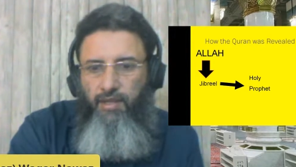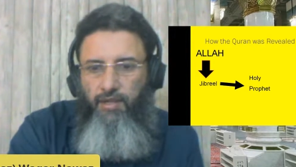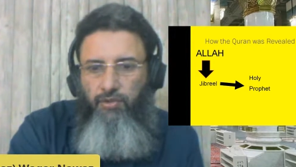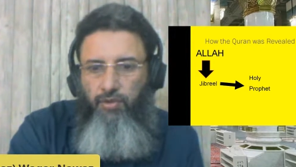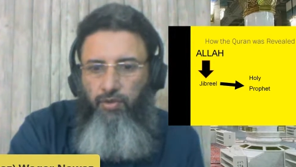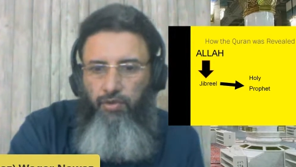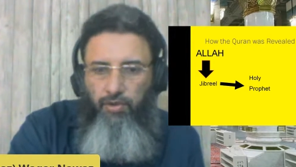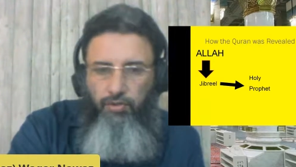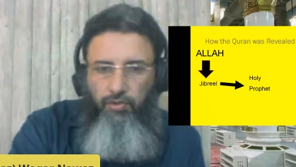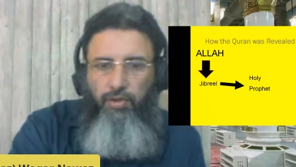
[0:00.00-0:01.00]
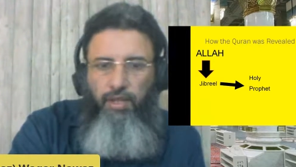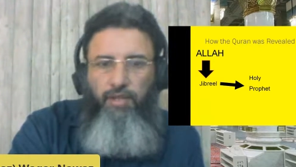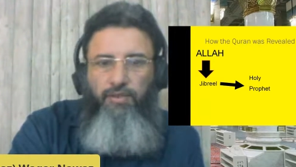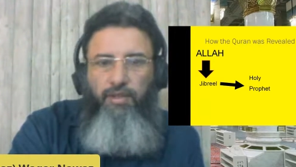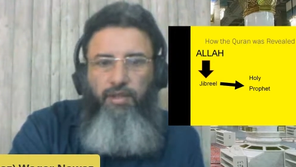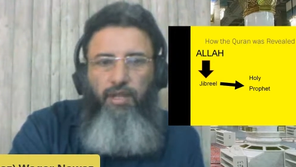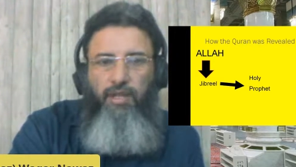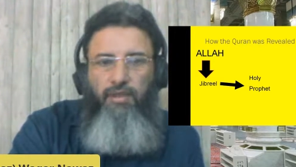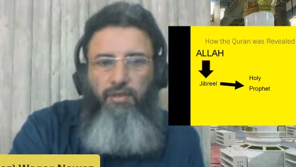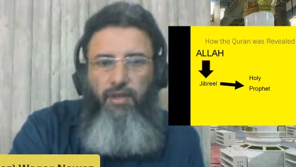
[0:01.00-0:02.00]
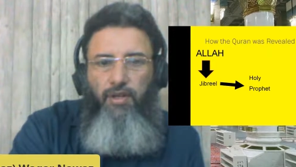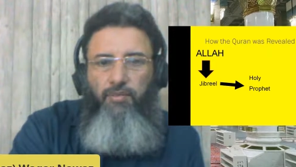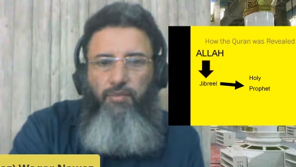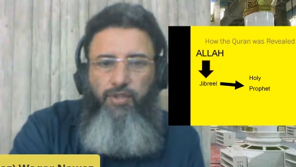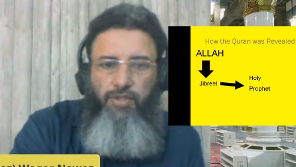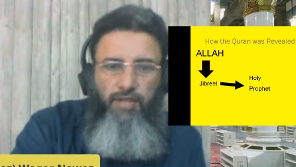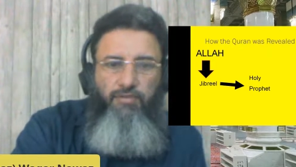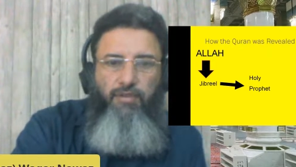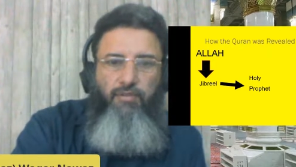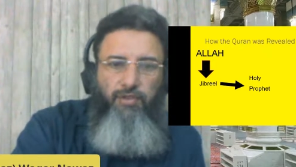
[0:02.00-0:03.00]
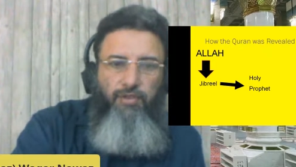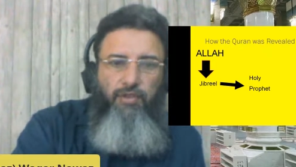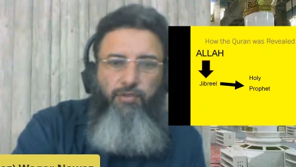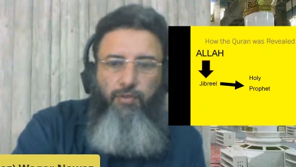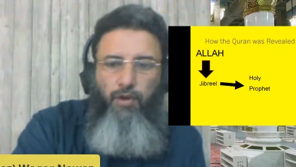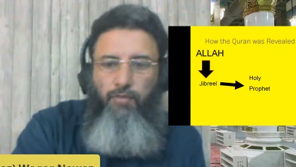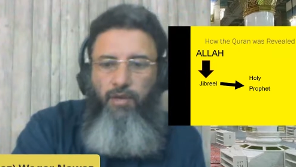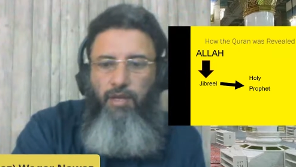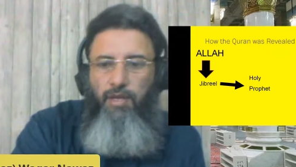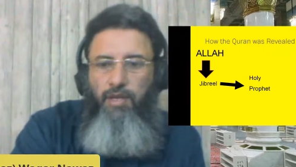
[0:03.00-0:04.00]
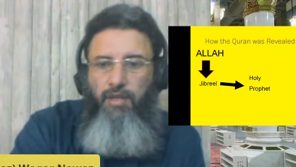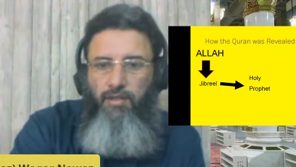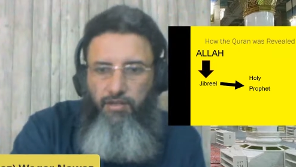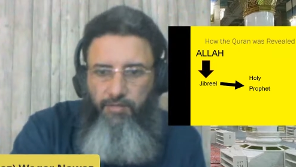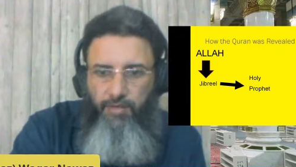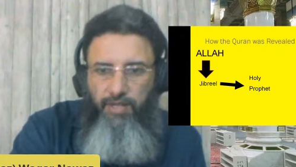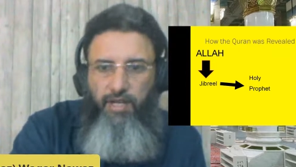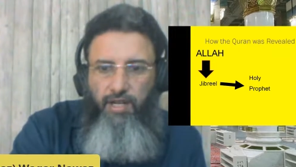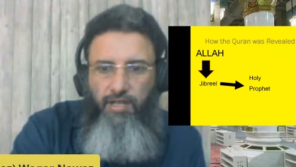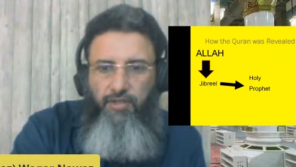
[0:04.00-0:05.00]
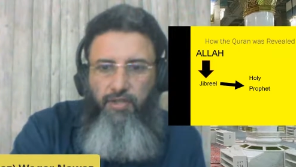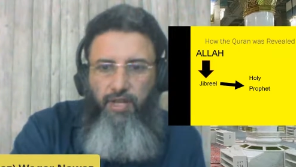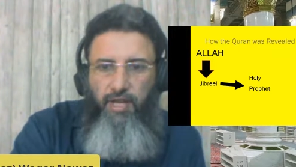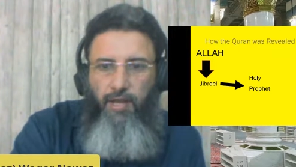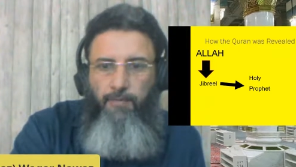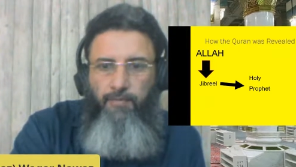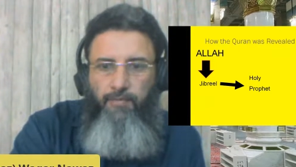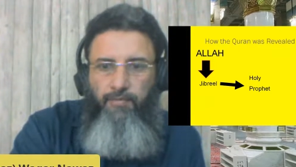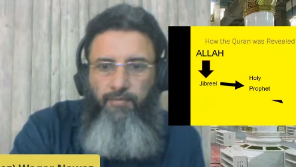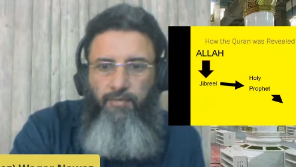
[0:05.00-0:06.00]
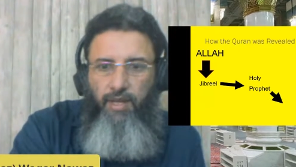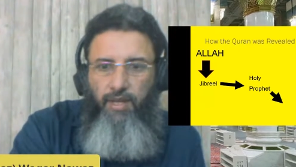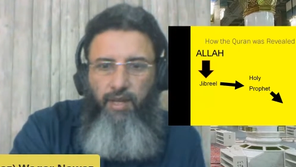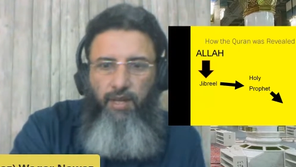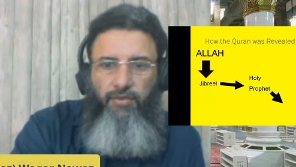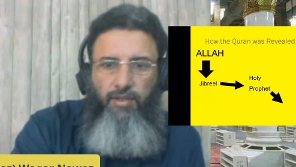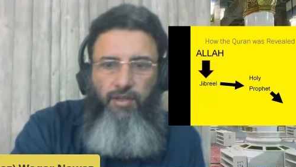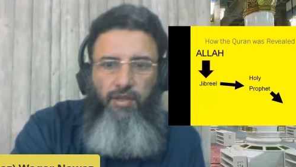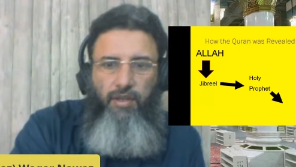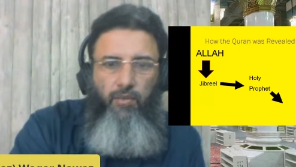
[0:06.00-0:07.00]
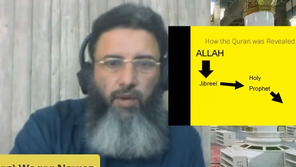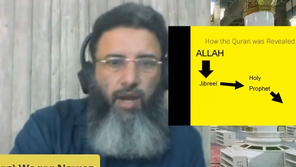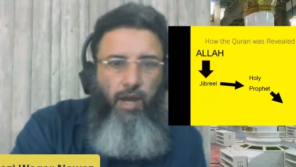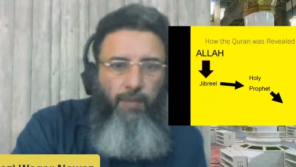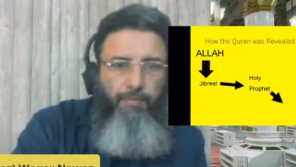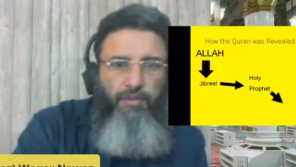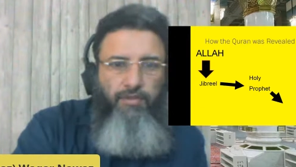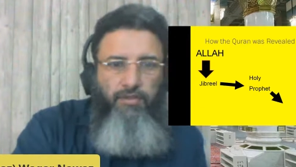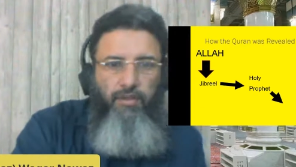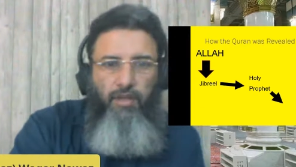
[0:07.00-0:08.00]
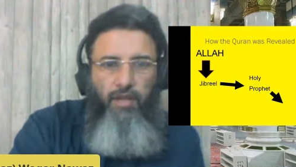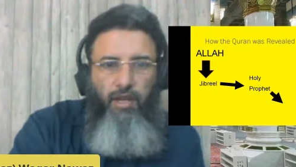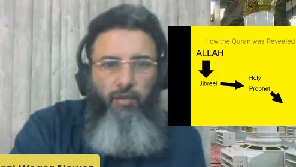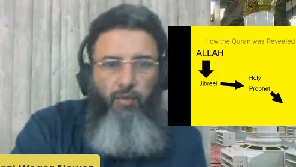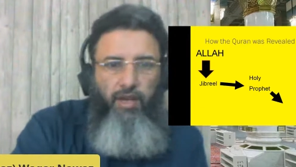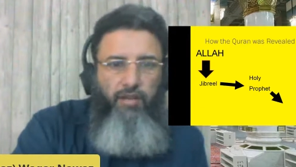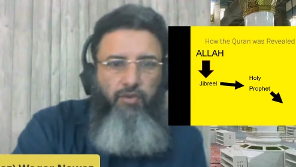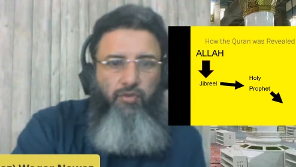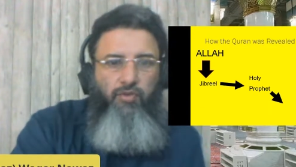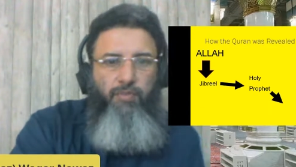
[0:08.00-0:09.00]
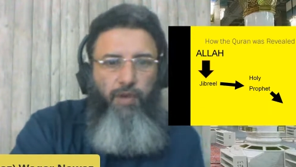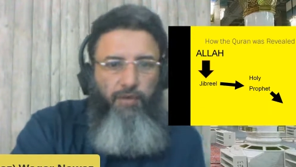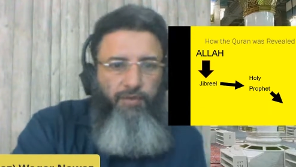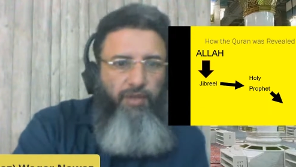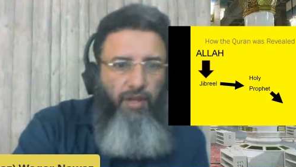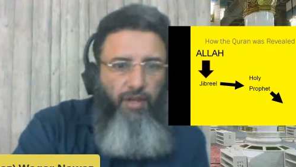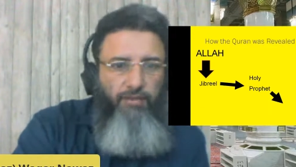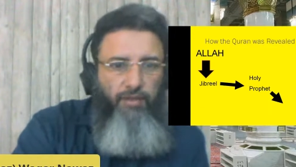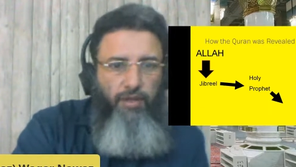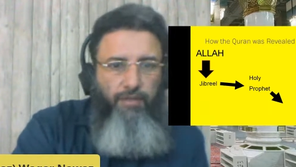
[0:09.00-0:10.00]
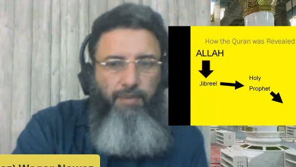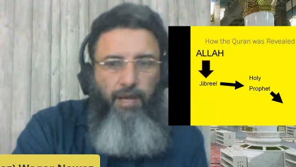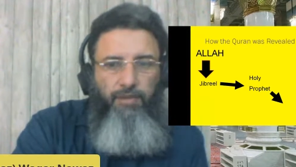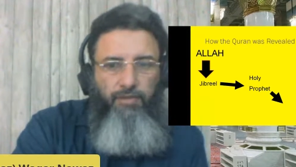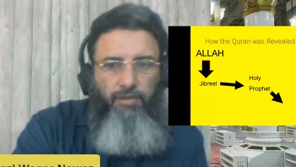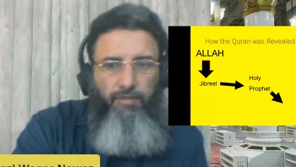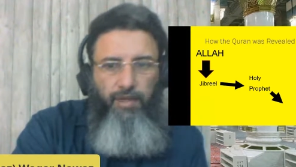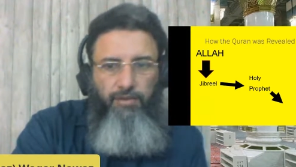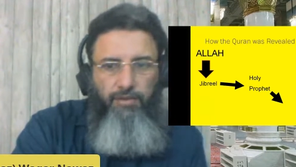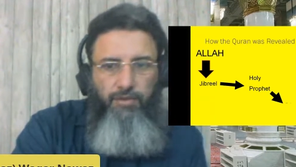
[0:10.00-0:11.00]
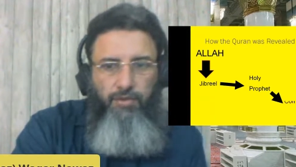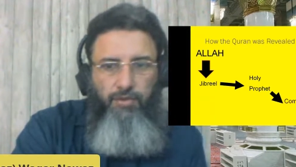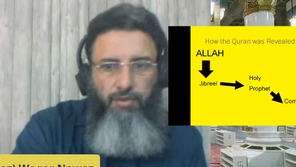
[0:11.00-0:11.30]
So Rasulullah sallallahu alayhi wasallam received the message from Jibreel alayhi salam. And now see what happens, and where do the Prophet sallallahu alayhi wasallam pass on the message to?